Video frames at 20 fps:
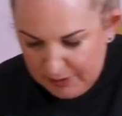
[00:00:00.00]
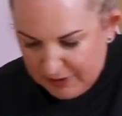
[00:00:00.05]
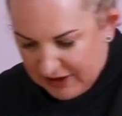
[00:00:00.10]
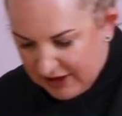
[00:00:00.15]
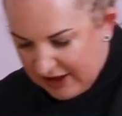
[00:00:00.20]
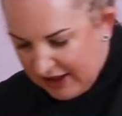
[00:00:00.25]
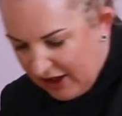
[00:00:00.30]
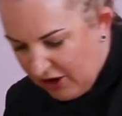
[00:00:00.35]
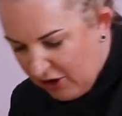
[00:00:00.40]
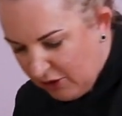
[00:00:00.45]
of the
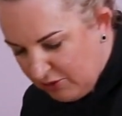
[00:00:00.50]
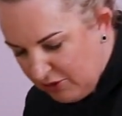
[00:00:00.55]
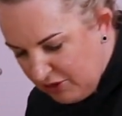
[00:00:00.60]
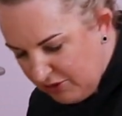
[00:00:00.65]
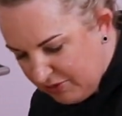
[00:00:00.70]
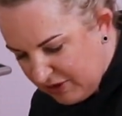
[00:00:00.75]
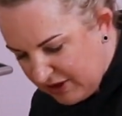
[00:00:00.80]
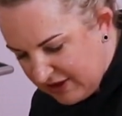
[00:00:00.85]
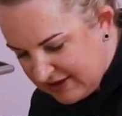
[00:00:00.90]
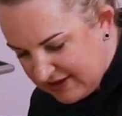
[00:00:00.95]
caramel
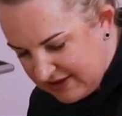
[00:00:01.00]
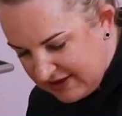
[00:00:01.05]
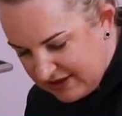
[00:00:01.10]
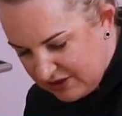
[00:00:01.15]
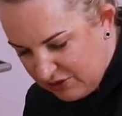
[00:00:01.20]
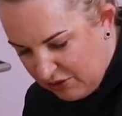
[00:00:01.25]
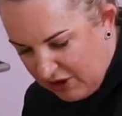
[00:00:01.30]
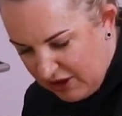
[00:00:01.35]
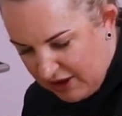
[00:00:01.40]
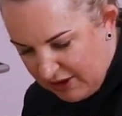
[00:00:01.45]
because there's
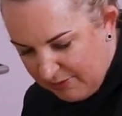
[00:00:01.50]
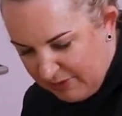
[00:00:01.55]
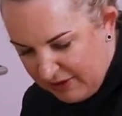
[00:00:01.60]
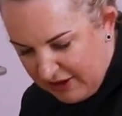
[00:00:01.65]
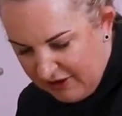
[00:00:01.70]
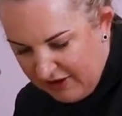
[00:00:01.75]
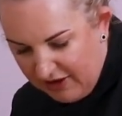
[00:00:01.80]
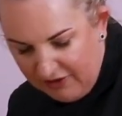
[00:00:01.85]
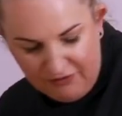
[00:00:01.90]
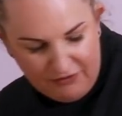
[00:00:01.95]
quite a
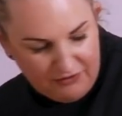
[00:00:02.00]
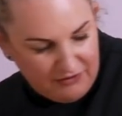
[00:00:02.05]
bit of